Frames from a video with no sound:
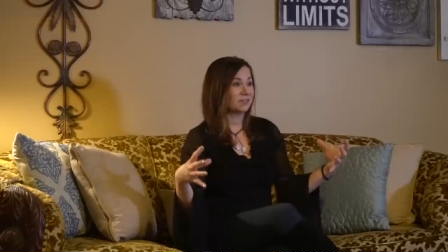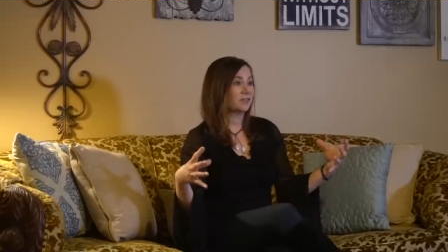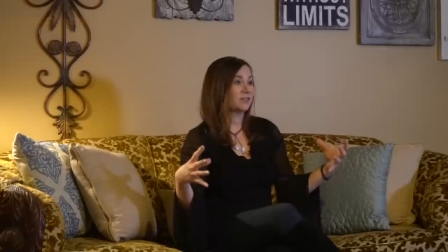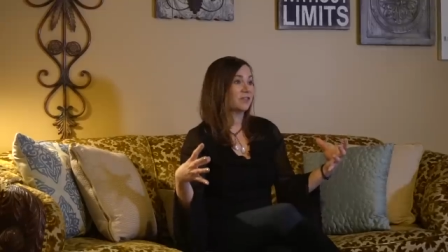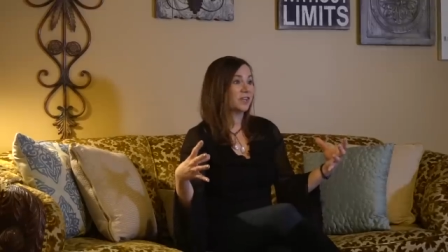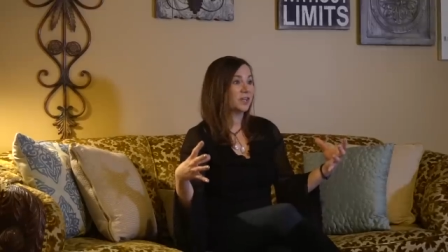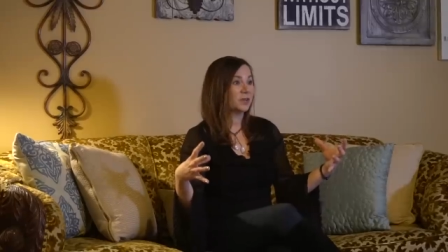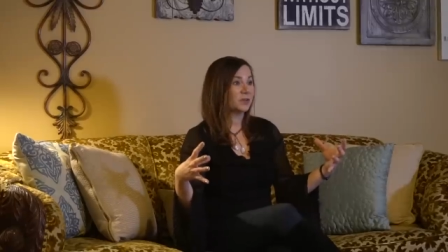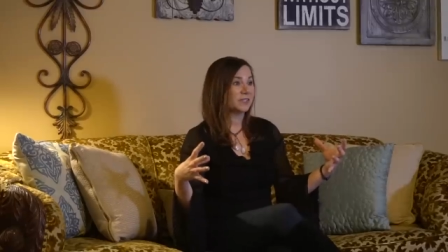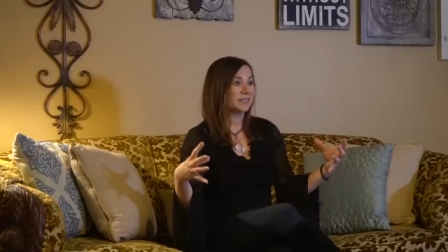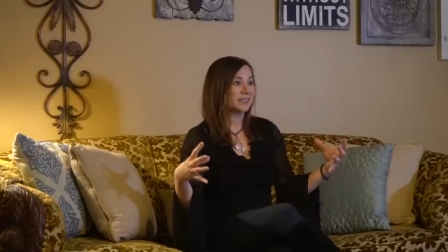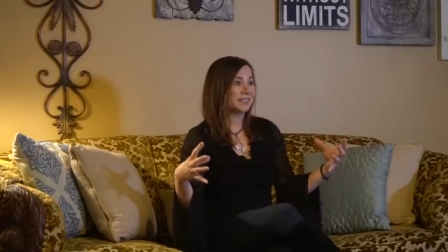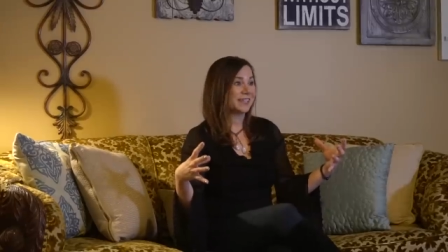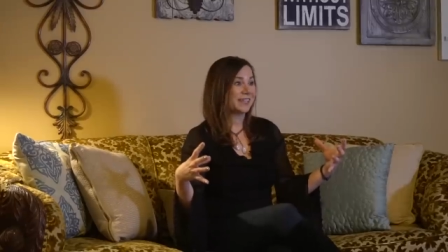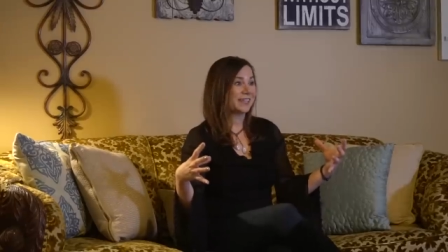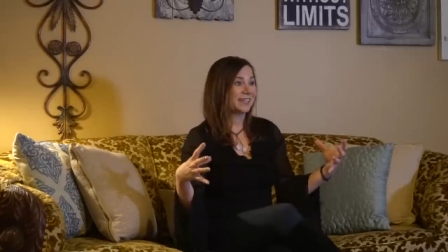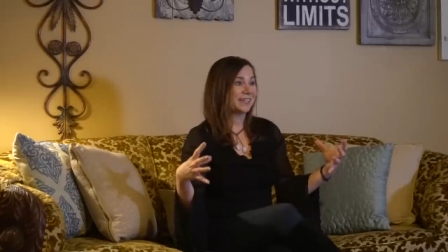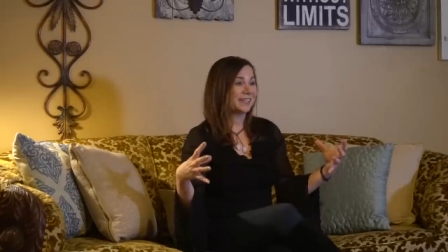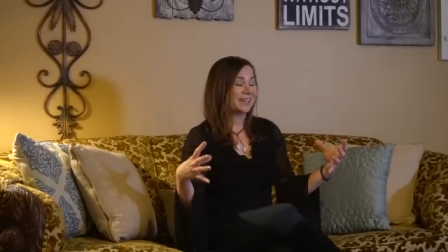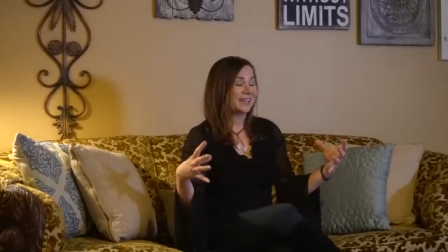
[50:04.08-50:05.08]
a
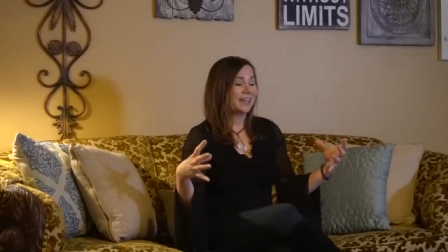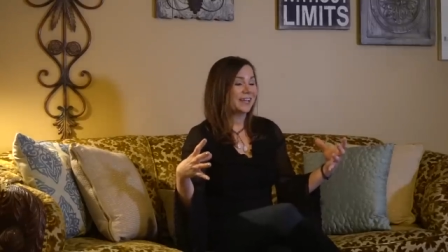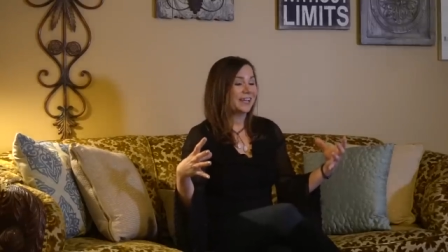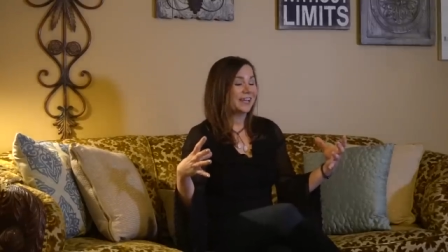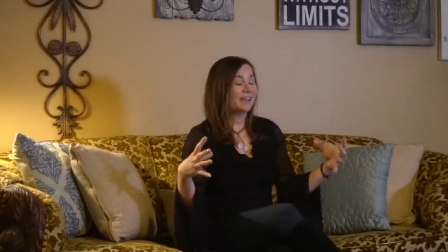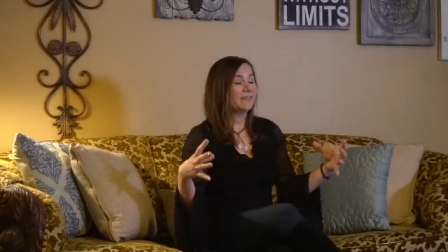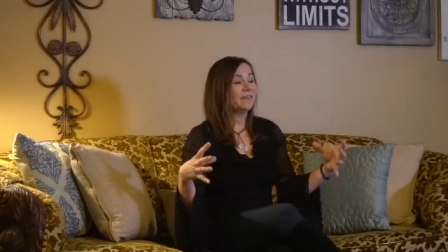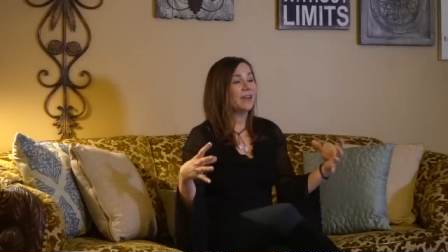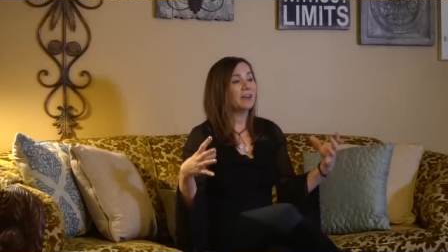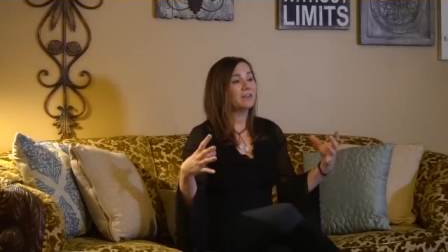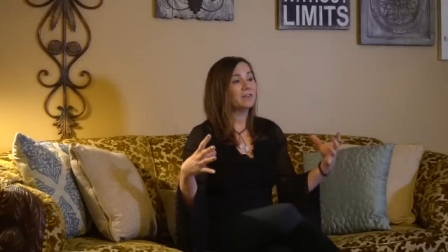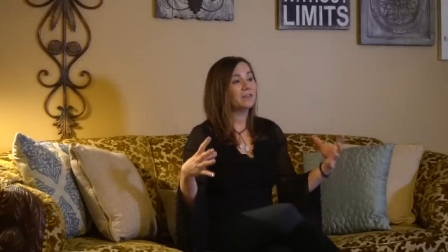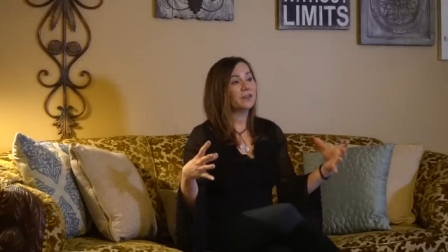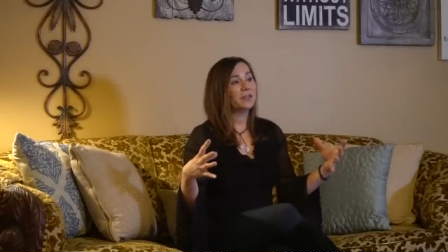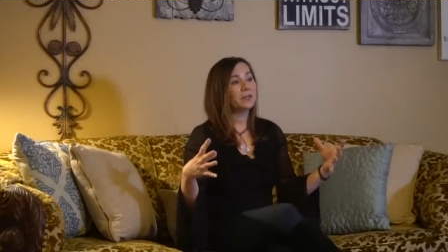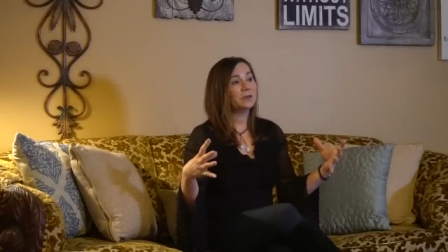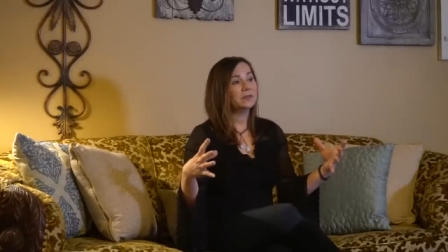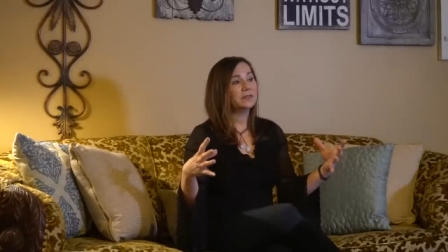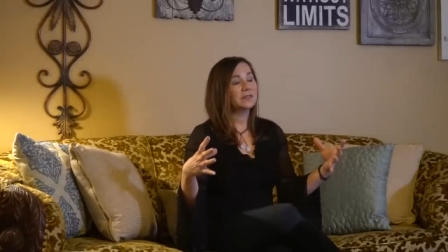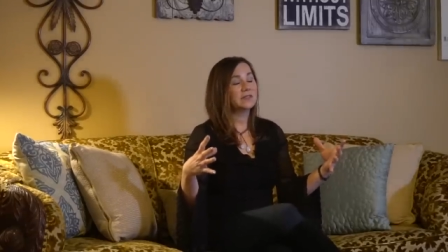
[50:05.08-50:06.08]
frequency, And that
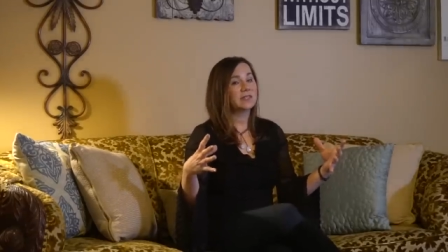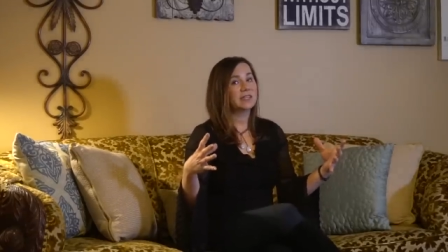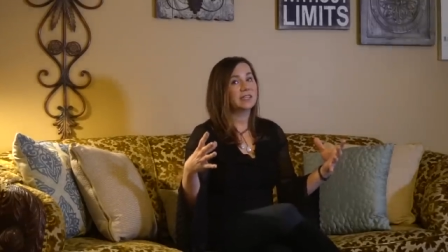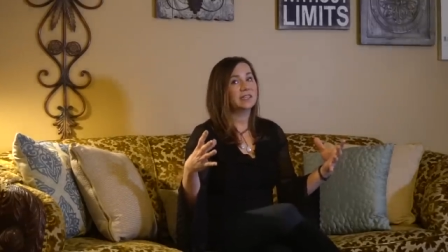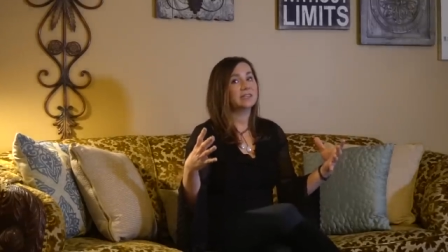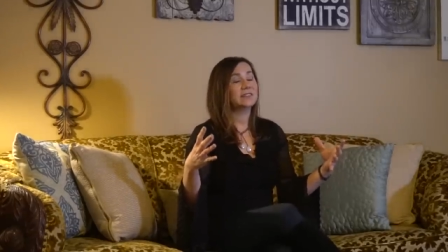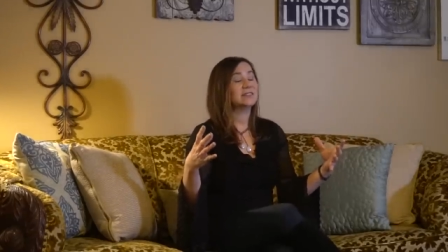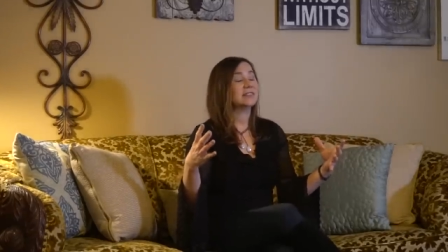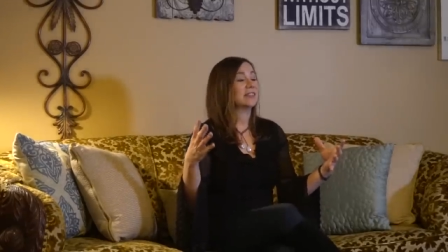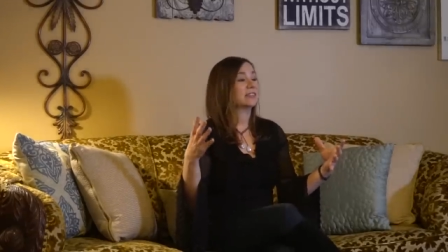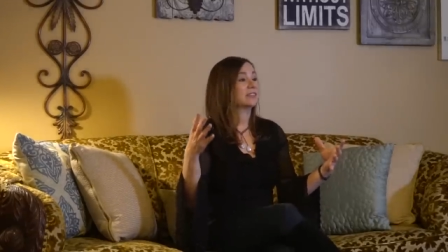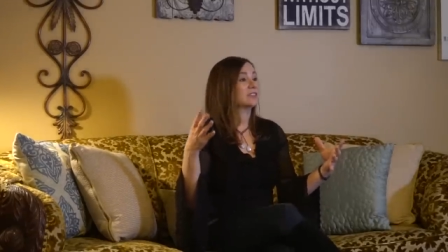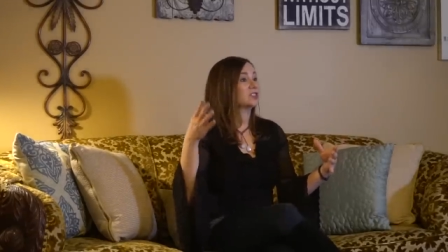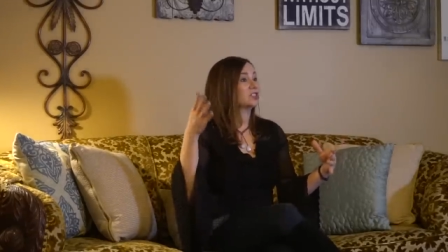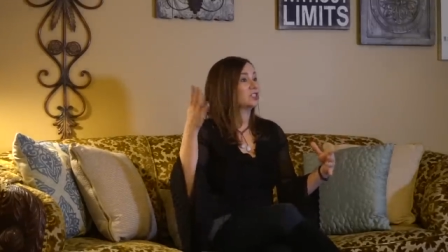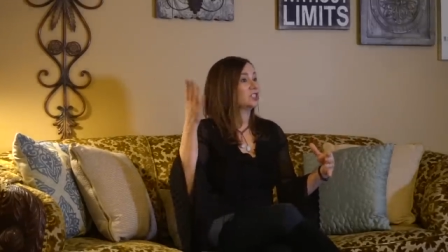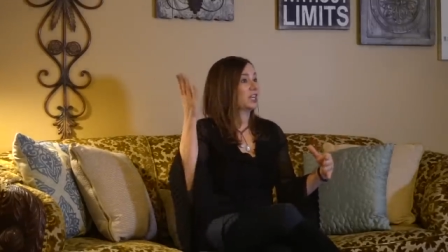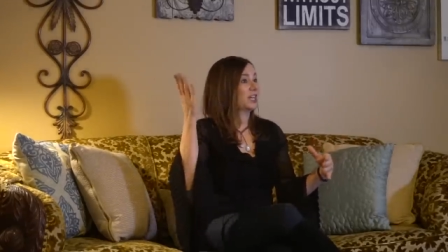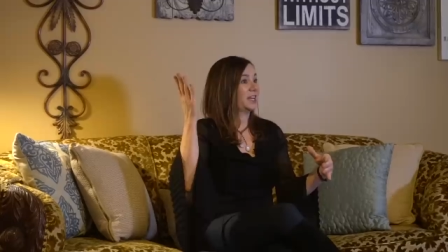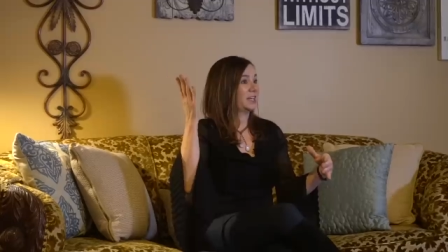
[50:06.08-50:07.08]
frequency is
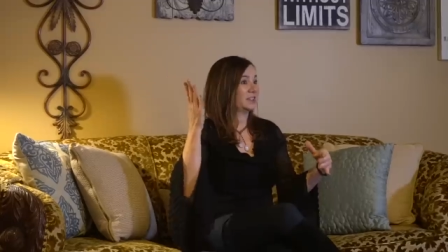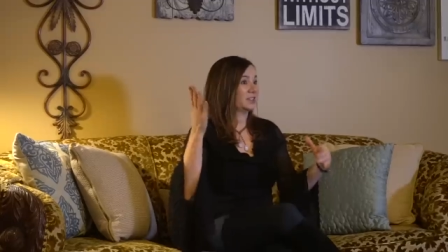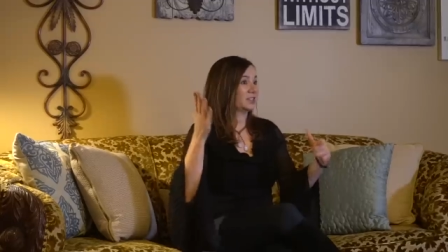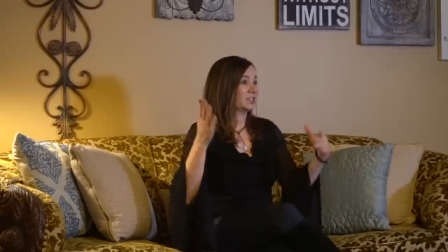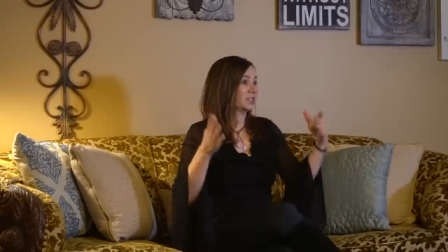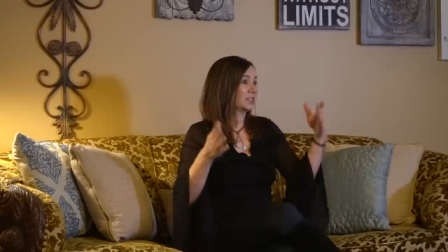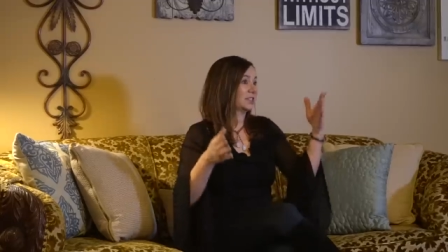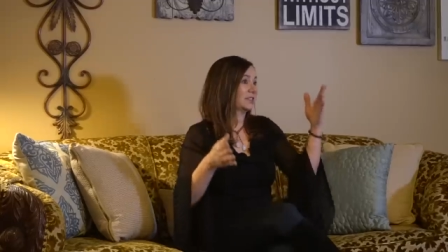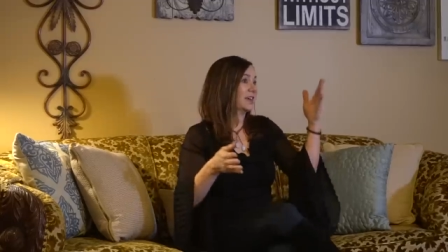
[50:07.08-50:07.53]
exchanged.